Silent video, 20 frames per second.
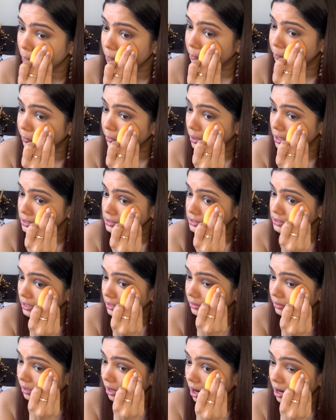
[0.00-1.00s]
press
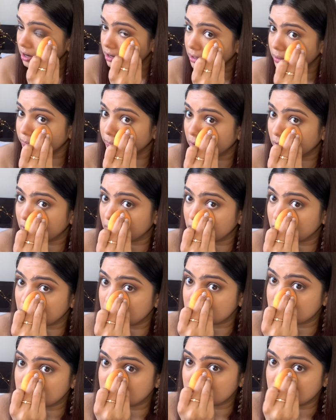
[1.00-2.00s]
it under my
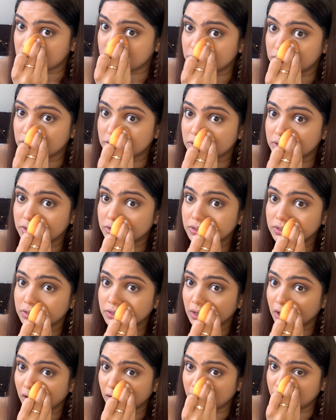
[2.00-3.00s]

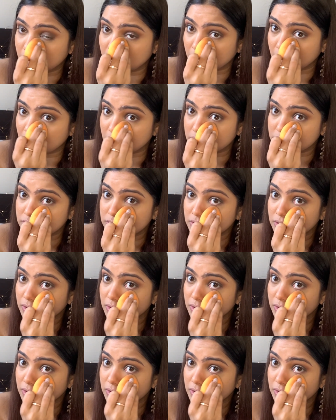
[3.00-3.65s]
under eyes.